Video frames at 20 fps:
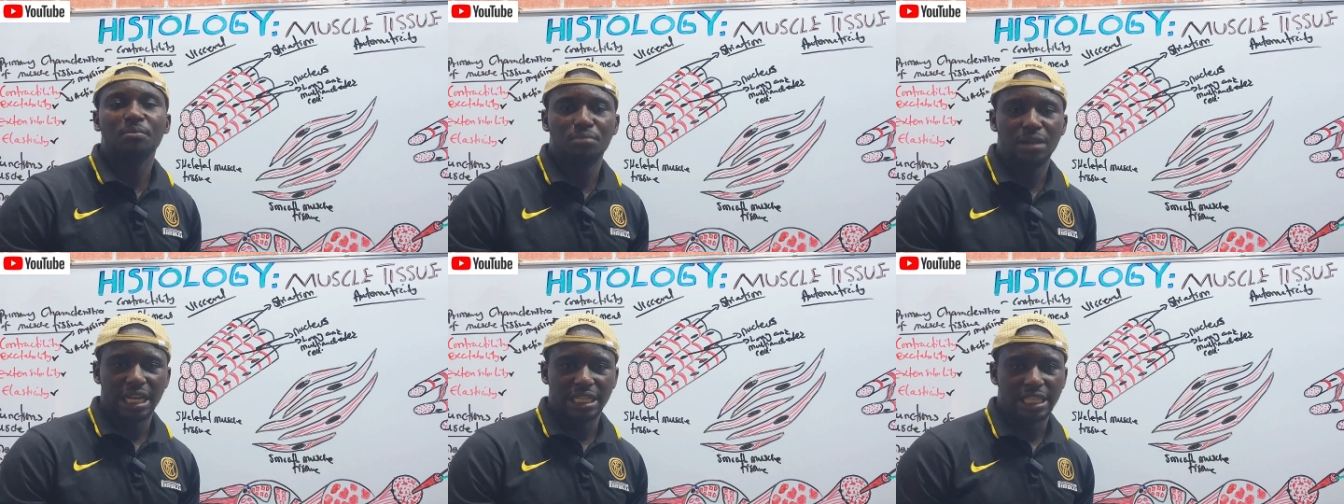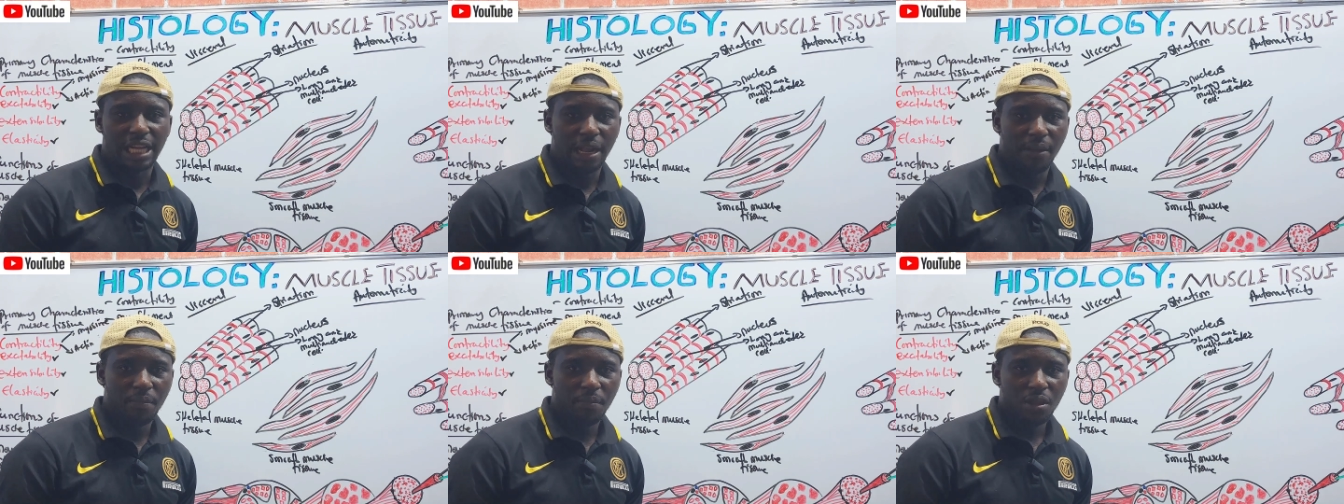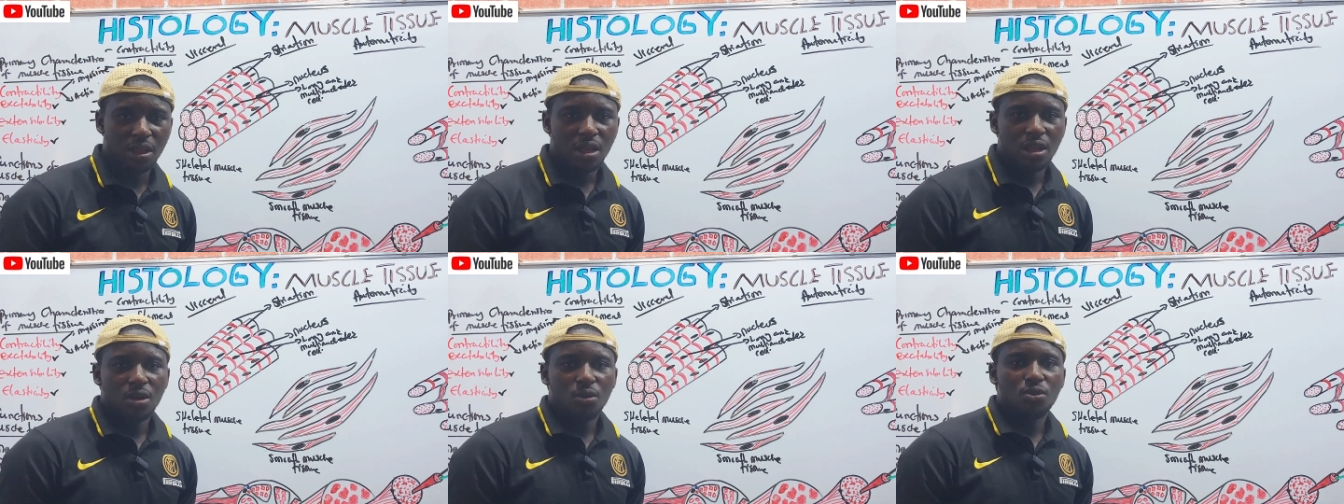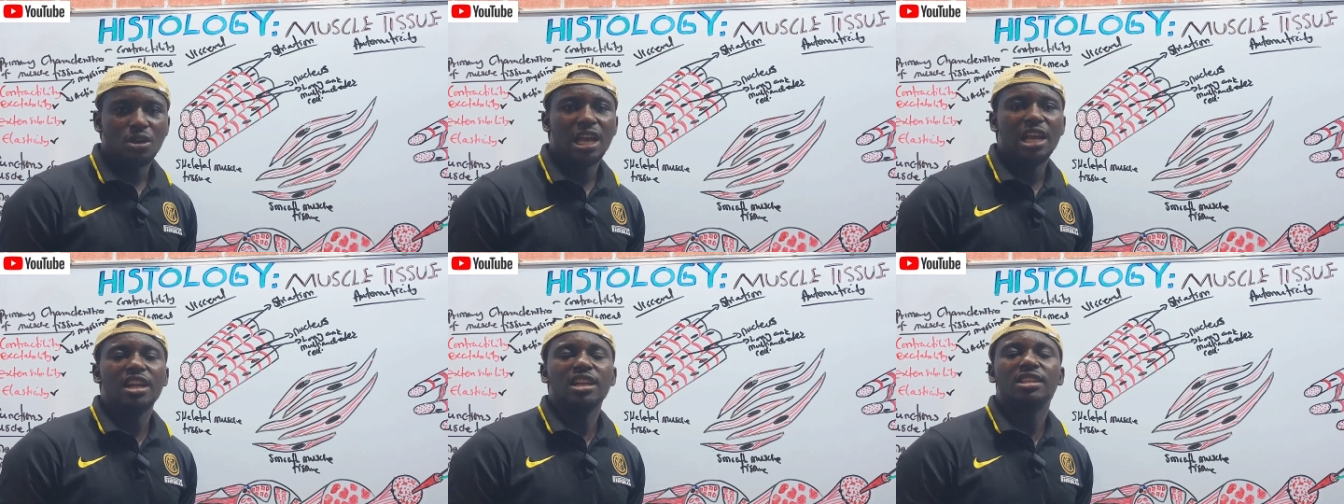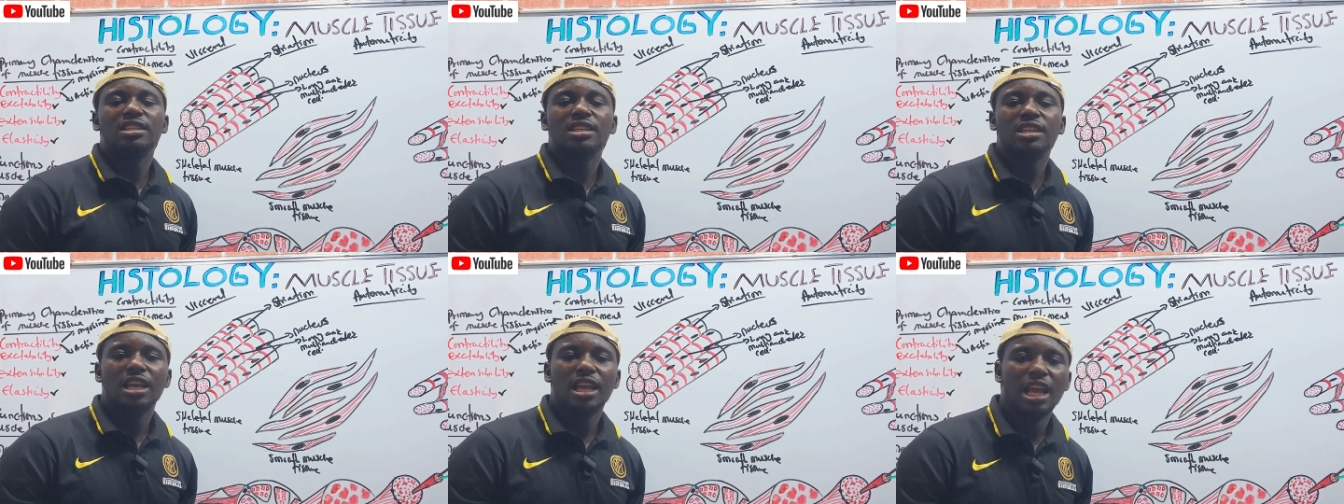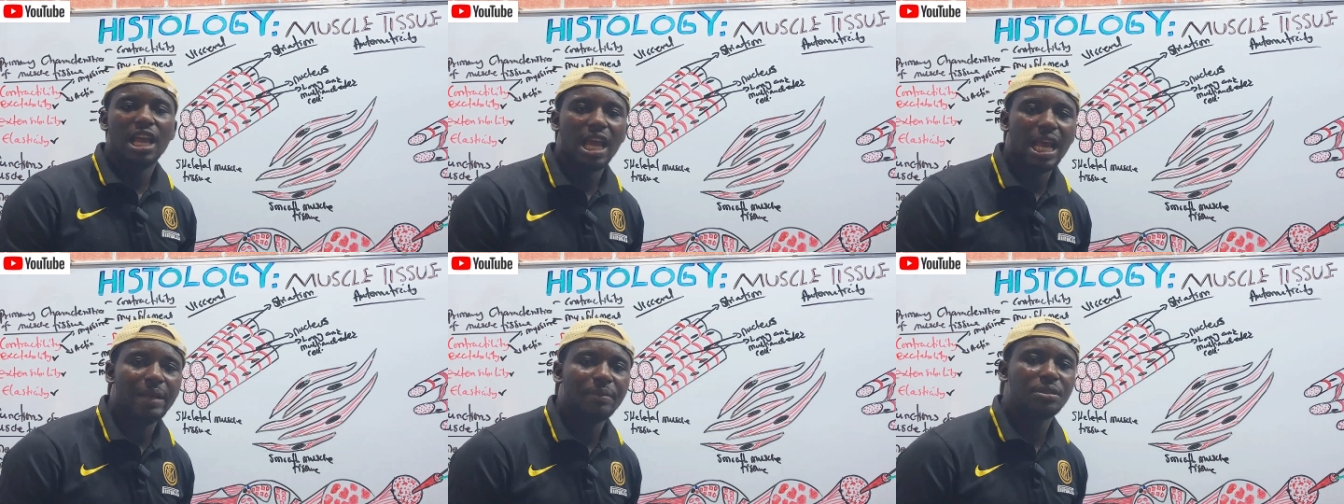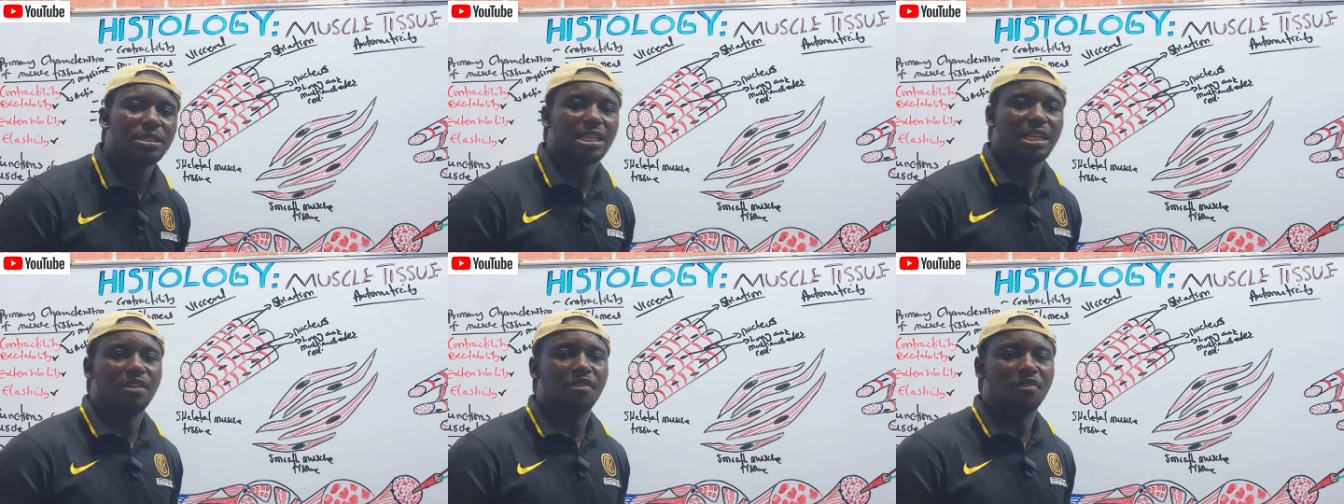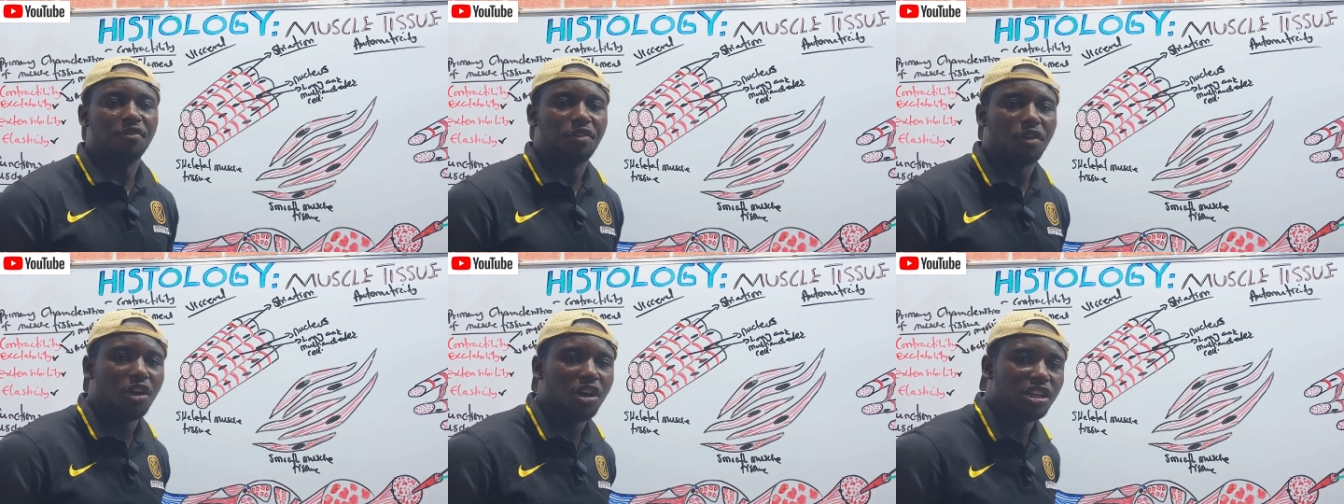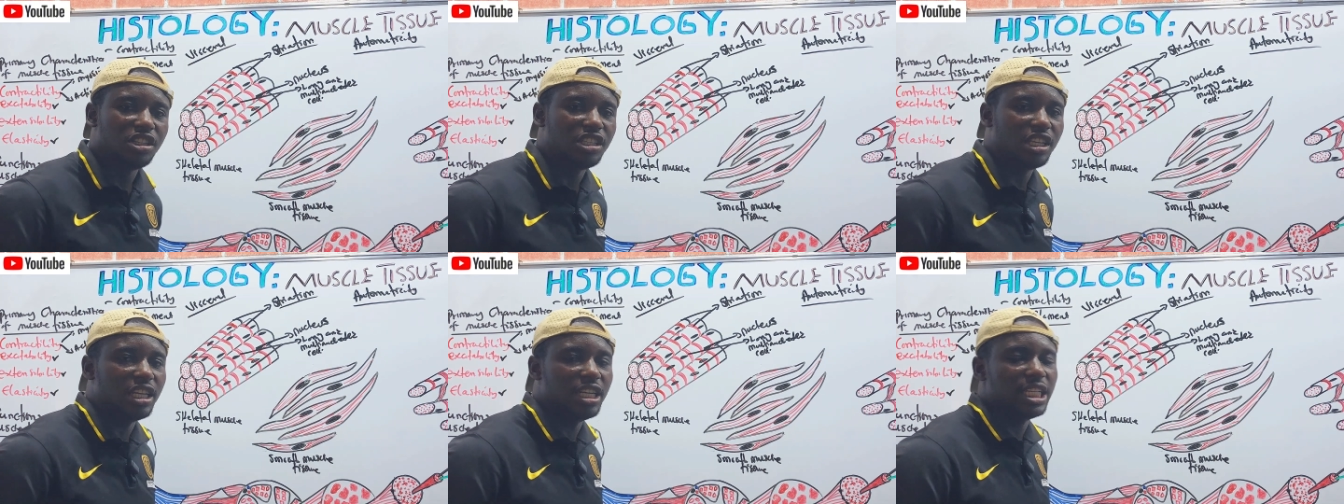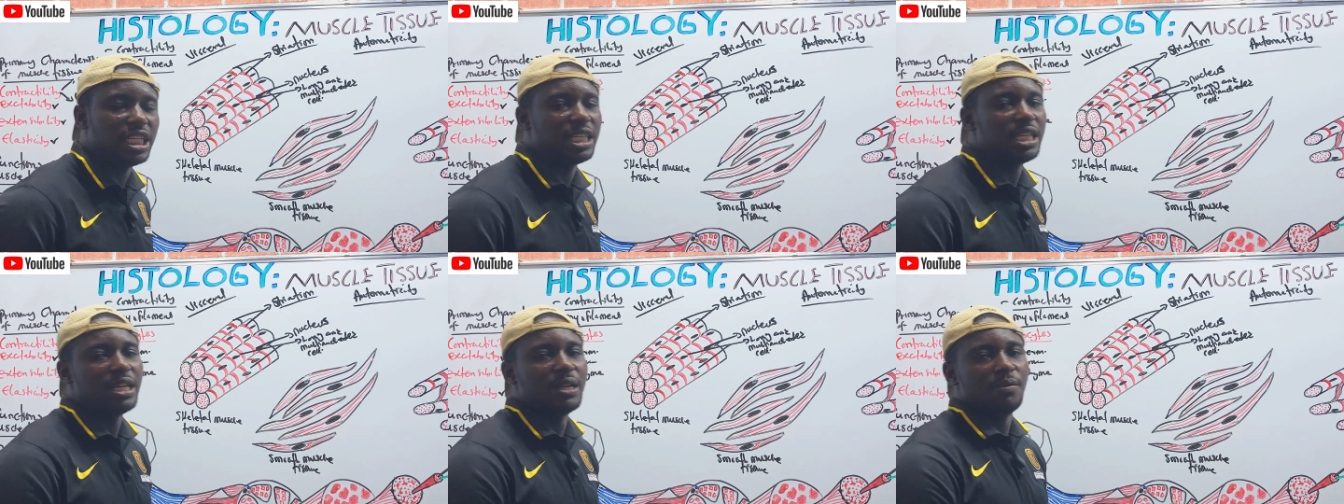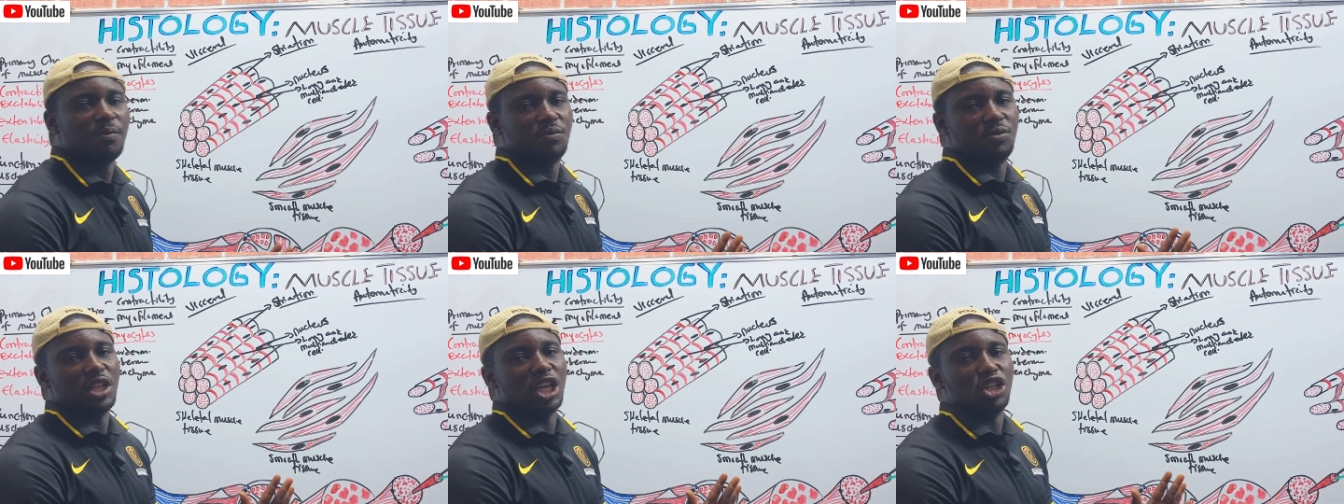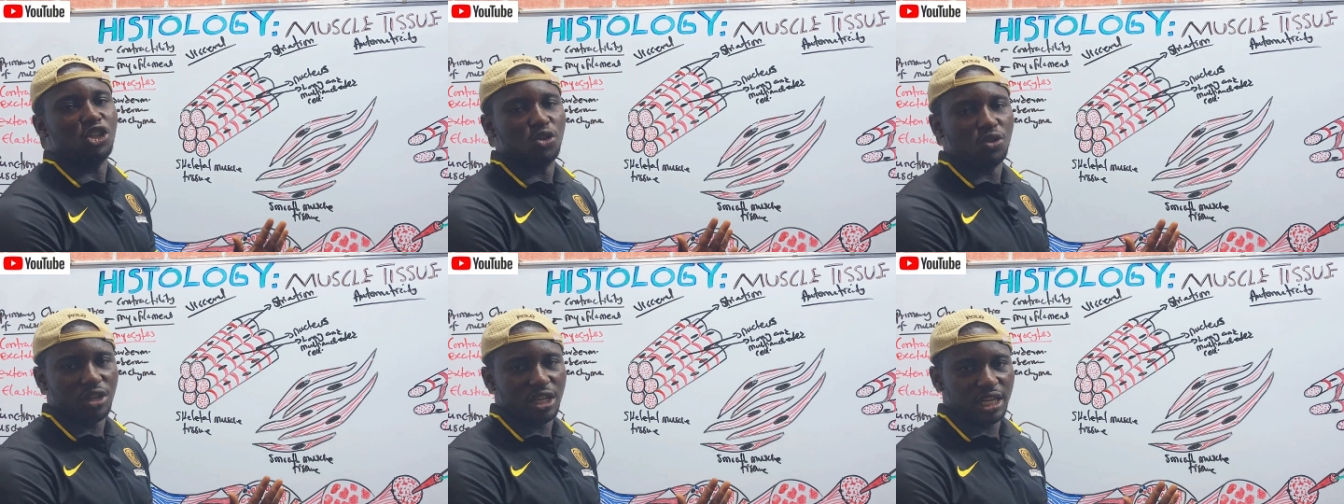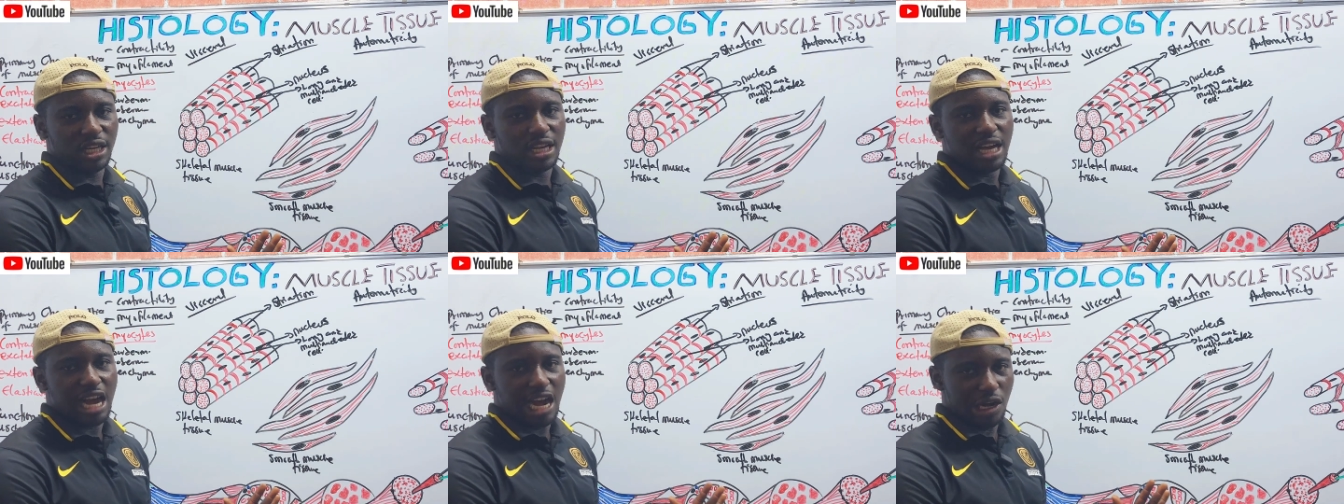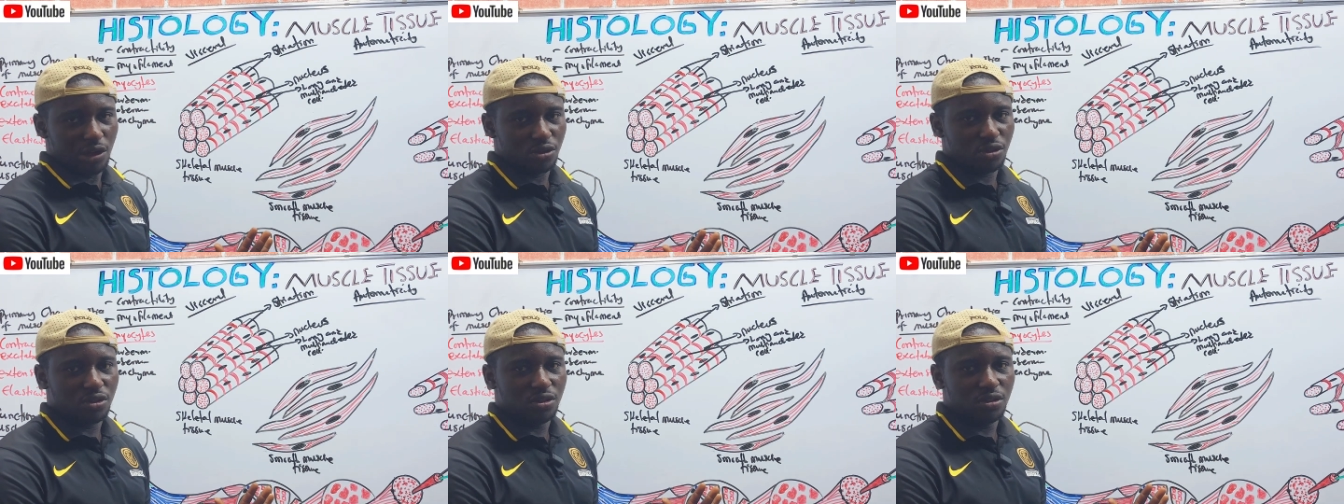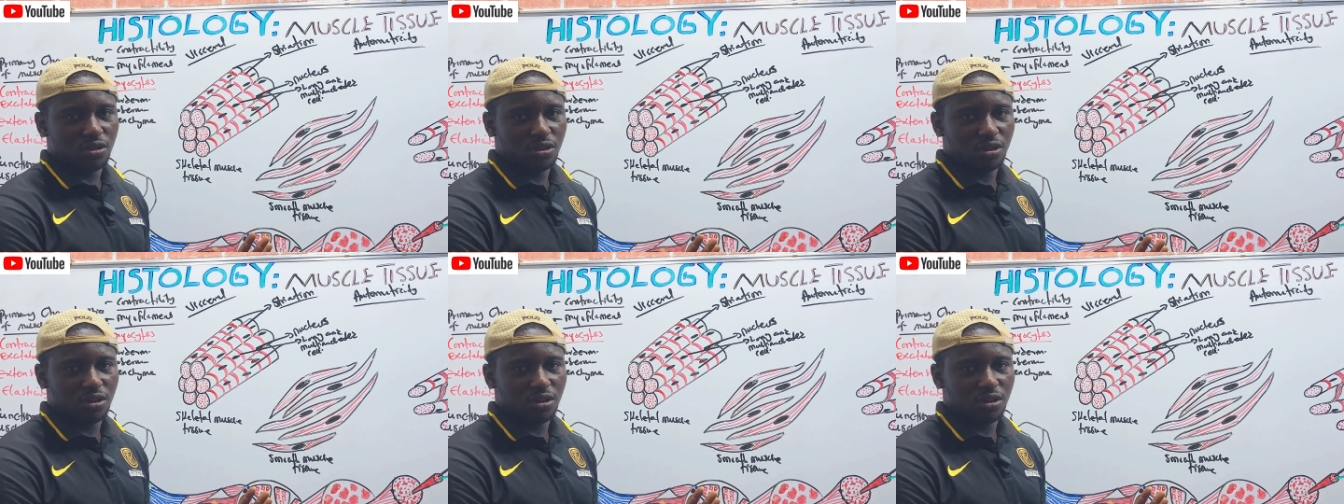bladder, where it helps in voiding the urine out.